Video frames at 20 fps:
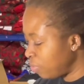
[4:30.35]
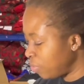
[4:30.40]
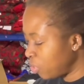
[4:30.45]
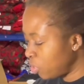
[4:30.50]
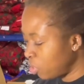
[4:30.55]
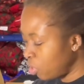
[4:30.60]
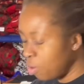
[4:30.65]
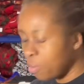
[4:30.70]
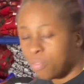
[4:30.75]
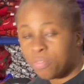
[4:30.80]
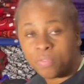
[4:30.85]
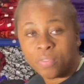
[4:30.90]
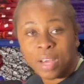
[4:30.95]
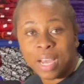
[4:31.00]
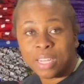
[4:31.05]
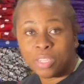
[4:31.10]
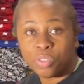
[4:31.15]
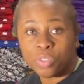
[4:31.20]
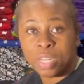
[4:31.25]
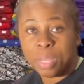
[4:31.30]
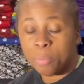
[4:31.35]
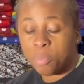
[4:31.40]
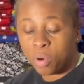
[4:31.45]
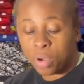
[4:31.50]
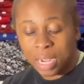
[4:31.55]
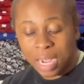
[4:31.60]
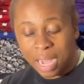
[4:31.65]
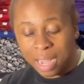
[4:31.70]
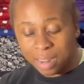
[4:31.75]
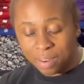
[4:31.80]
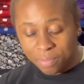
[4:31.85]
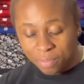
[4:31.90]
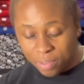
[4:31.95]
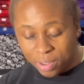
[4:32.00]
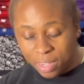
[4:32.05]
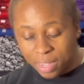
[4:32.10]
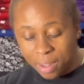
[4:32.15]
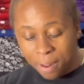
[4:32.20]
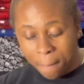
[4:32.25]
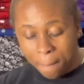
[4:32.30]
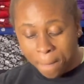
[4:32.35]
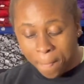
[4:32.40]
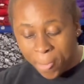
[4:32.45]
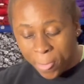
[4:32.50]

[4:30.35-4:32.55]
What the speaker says: stuff, I do them on Canva